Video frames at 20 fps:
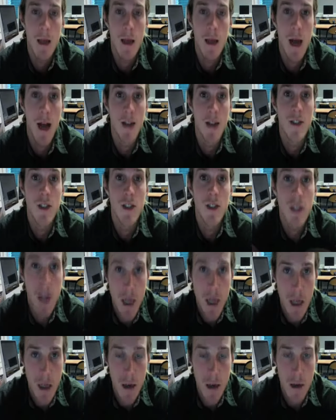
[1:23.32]
I
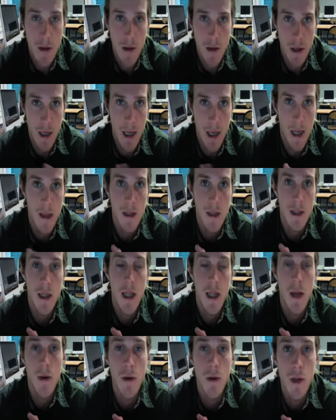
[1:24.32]
study the English
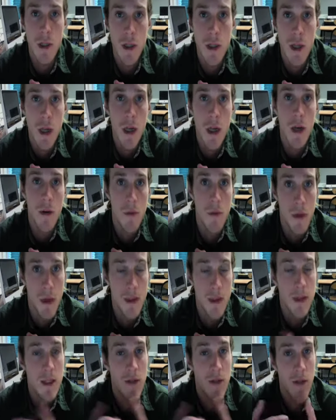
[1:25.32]
language
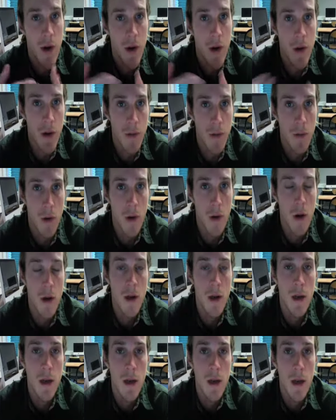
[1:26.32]
because it's very
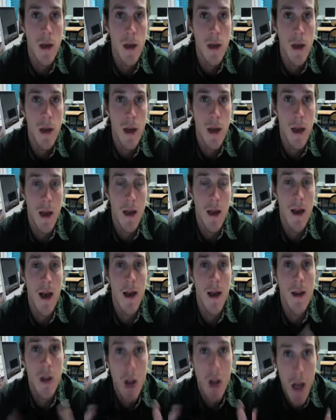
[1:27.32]
important, and
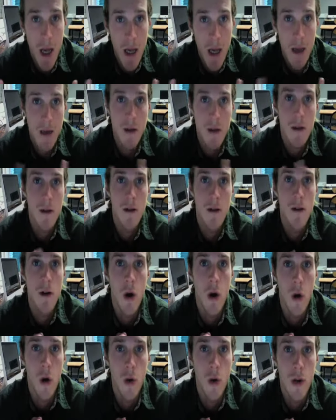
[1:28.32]
I can
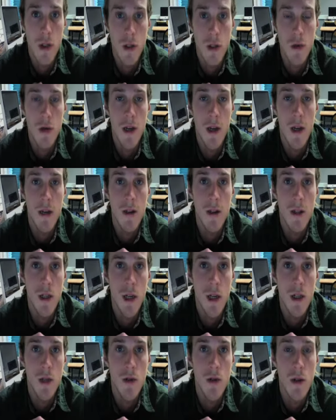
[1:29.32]
go into an English
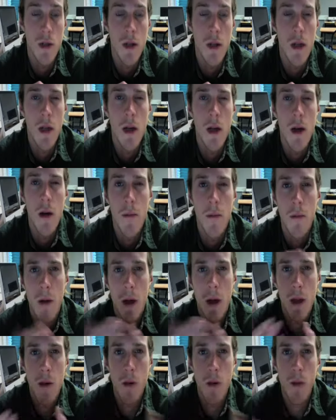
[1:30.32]
country.
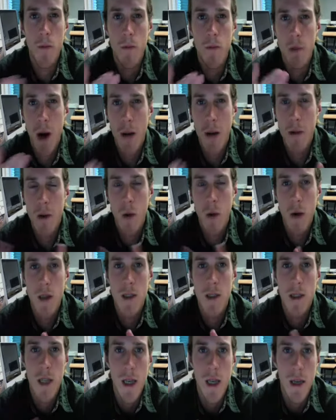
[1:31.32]
But you would probably want to
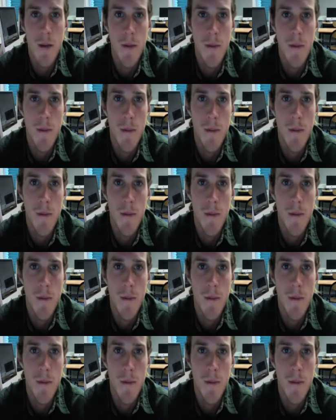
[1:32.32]
say,